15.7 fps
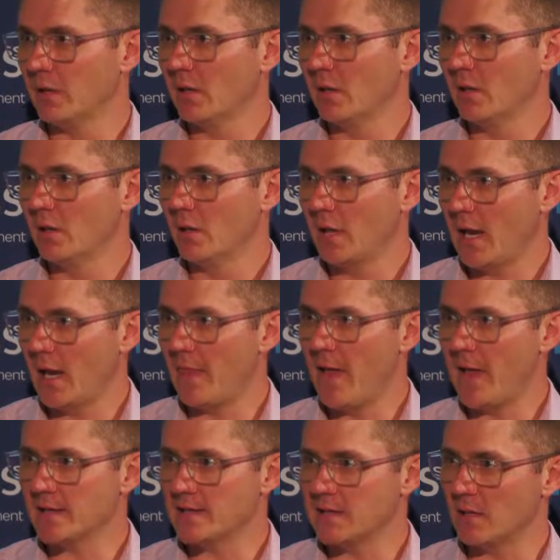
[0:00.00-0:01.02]
And
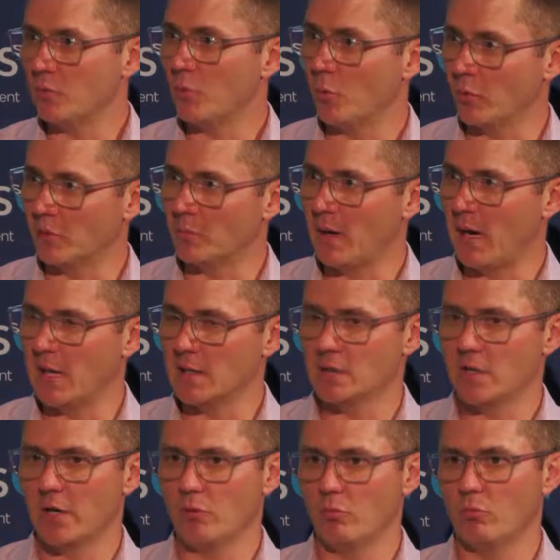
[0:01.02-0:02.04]
that's the important part.
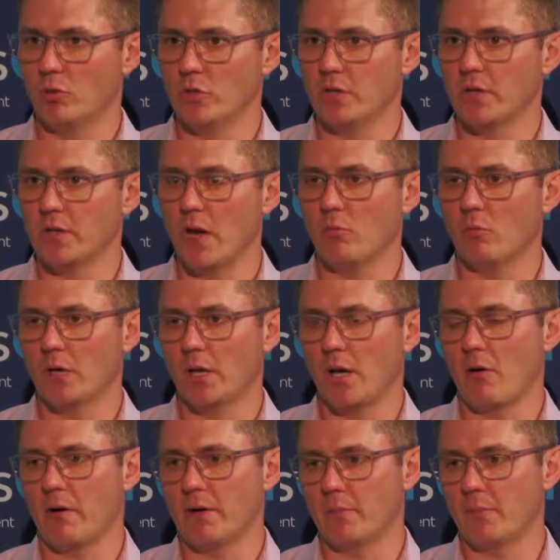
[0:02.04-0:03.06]
So you don't want to
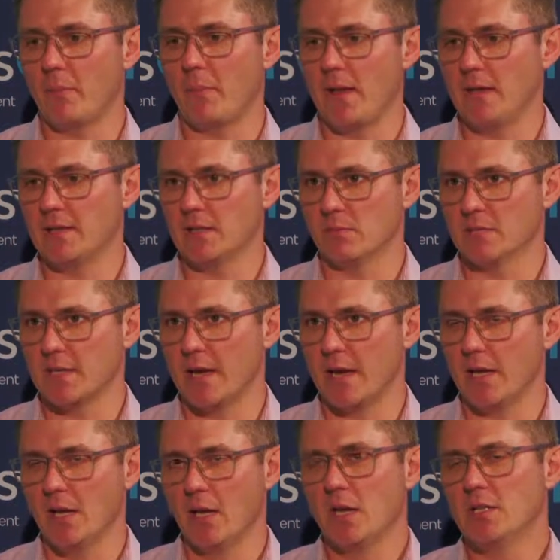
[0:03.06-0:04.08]
go underprepared to them and say,
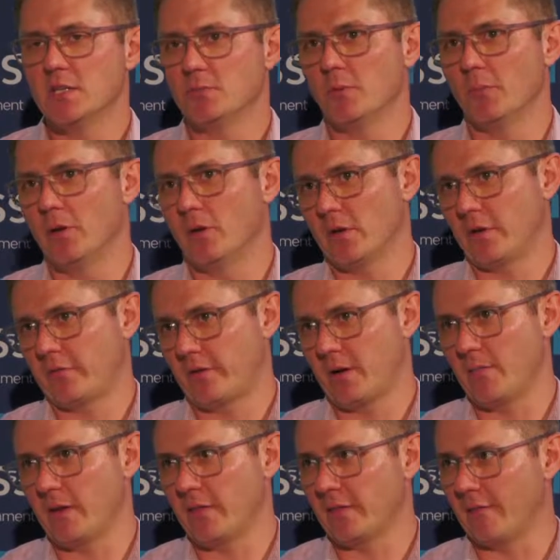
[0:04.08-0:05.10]
just put me on a
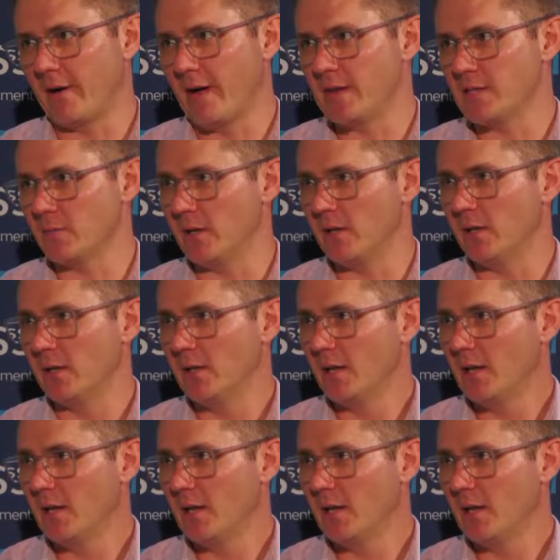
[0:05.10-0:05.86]
3-month arrangement,